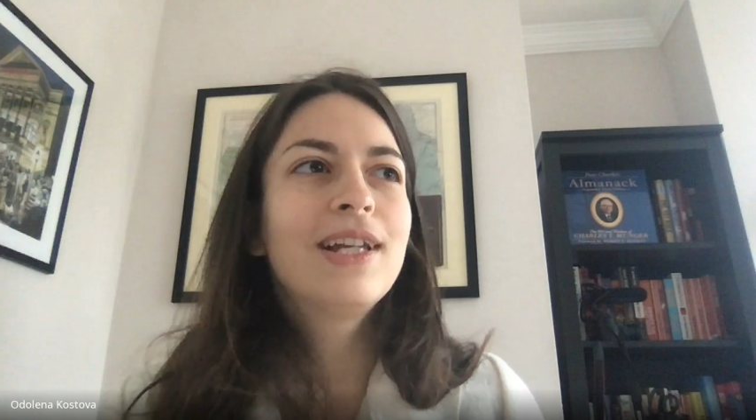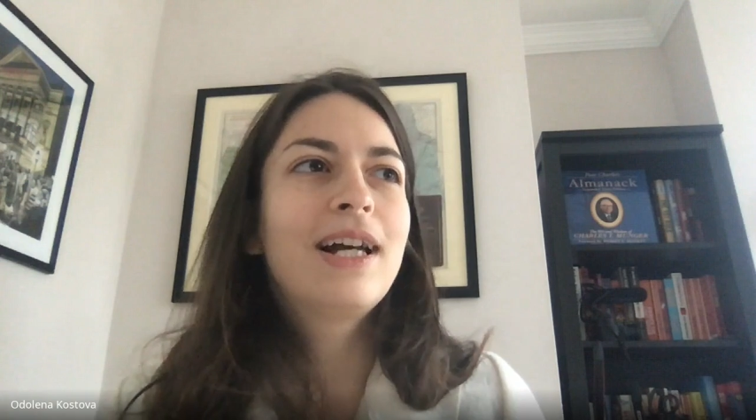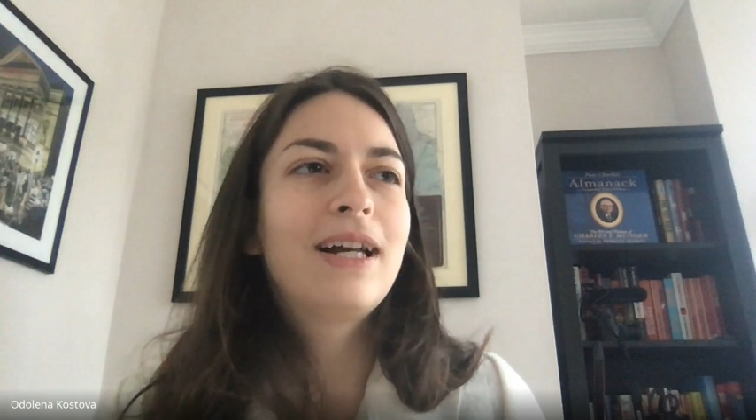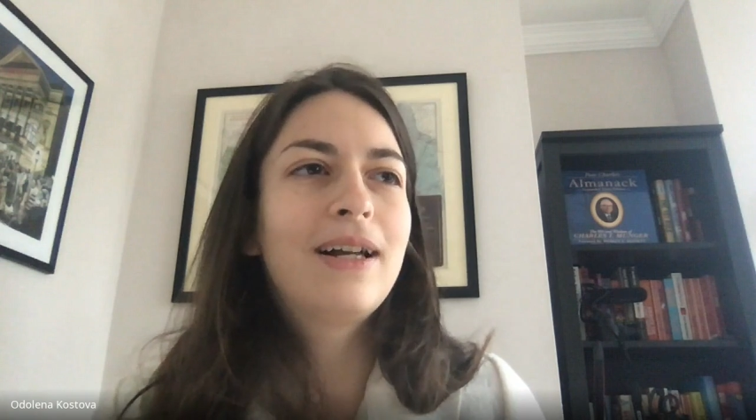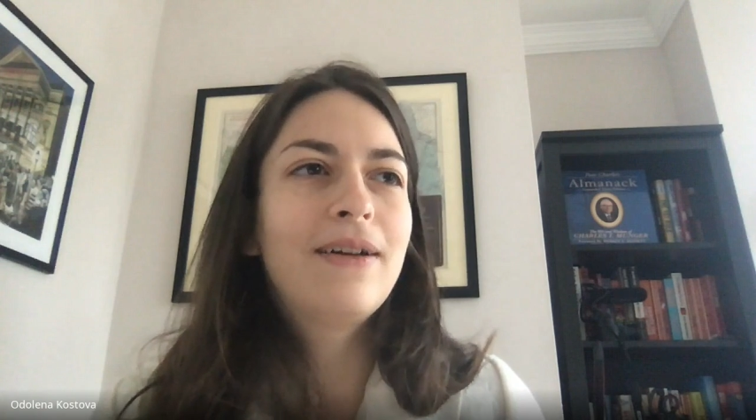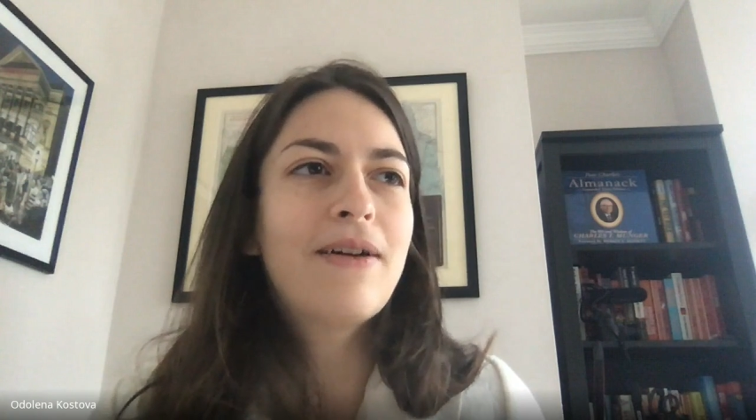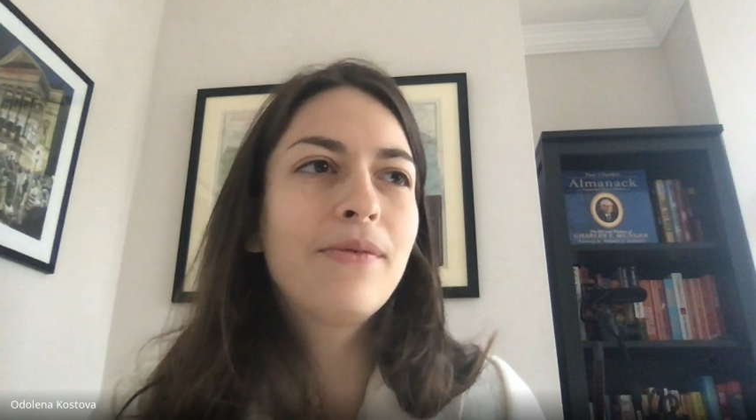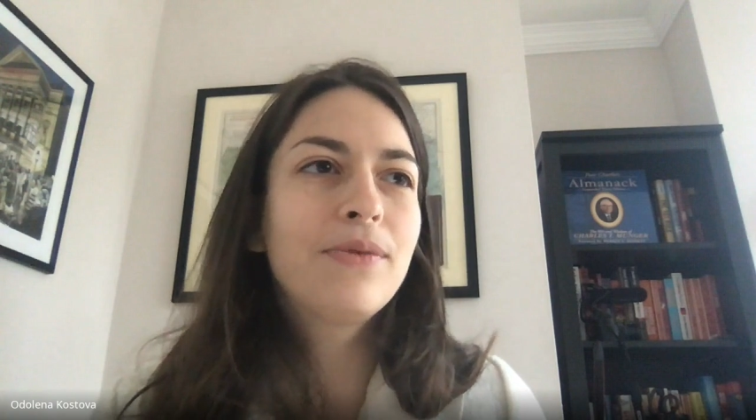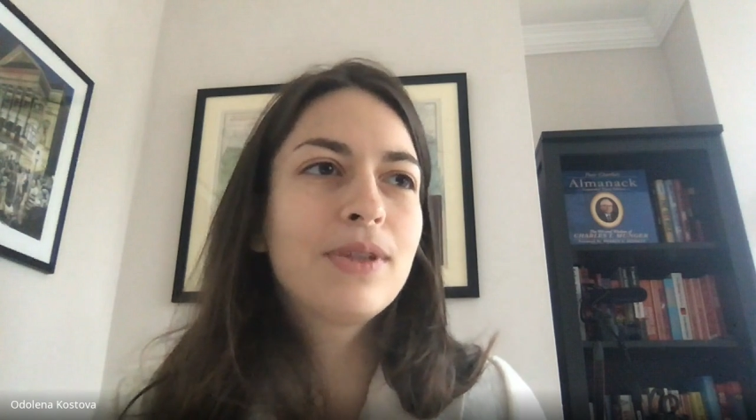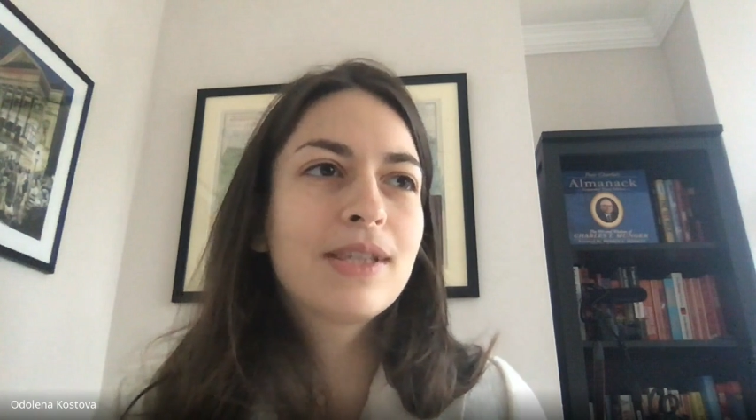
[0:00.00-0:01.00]
uh, I
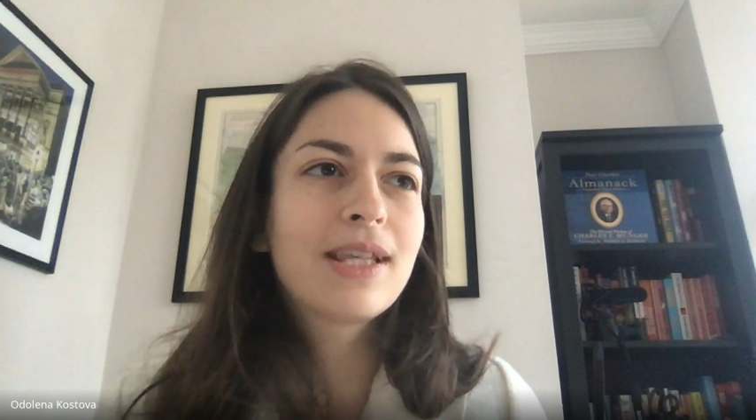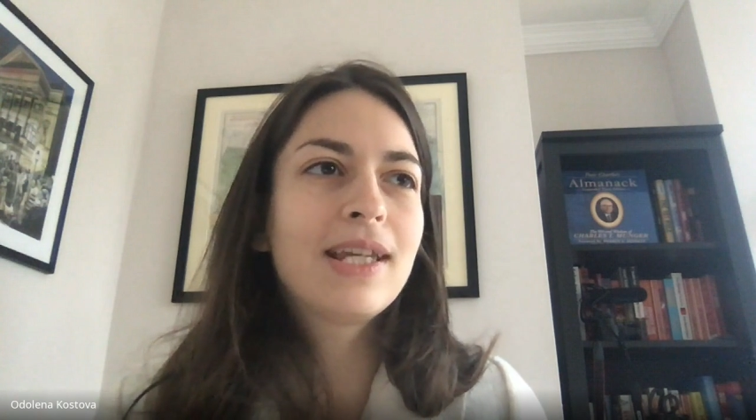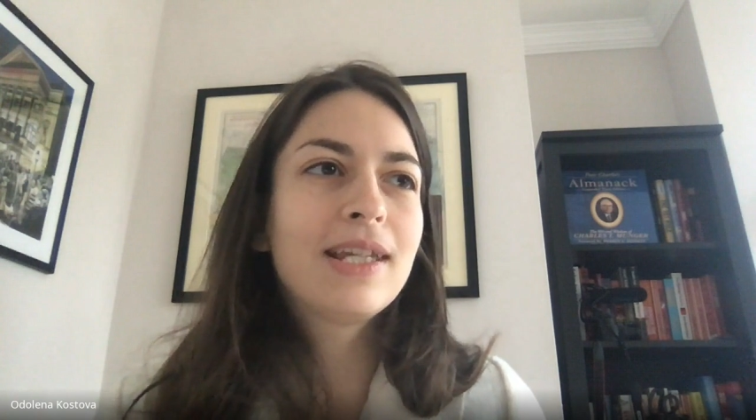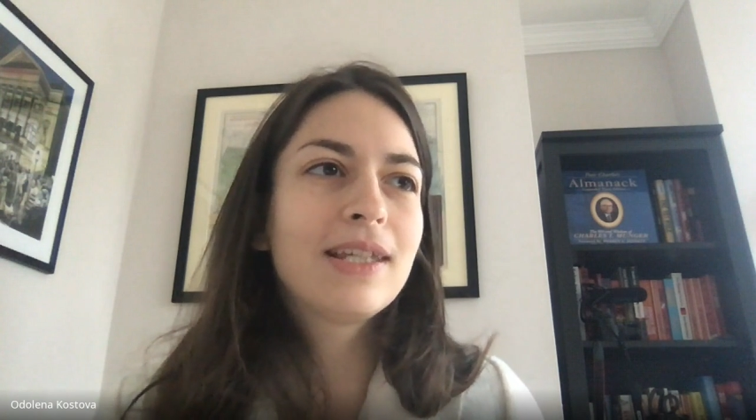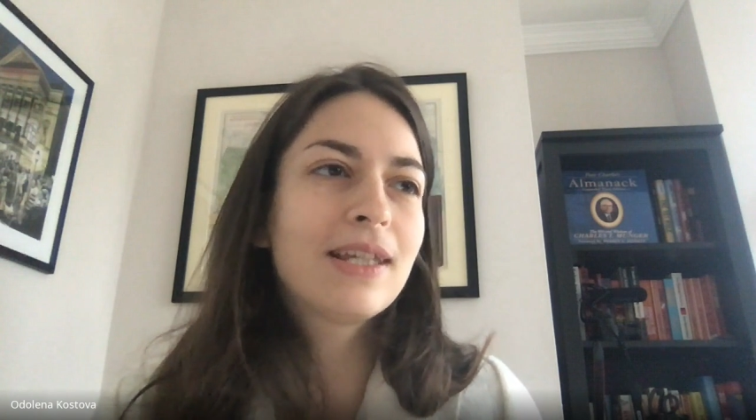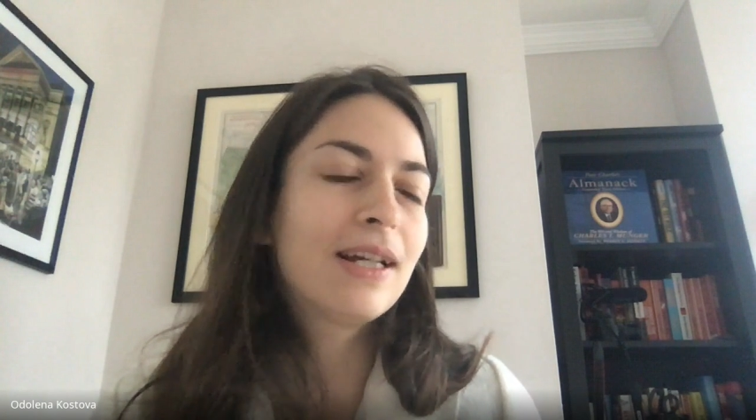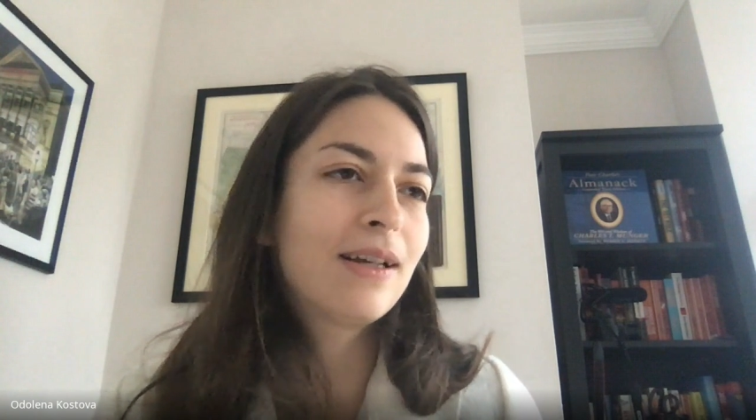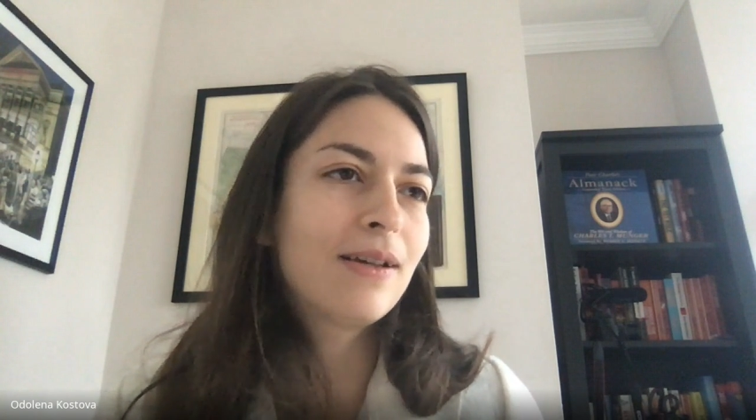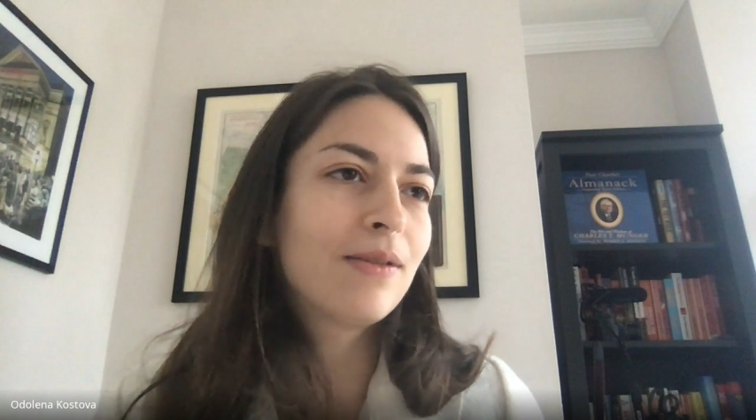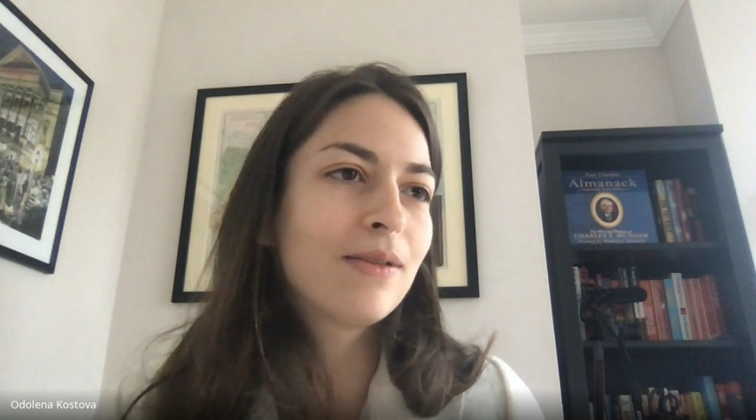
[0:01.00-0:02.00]
would say, uh,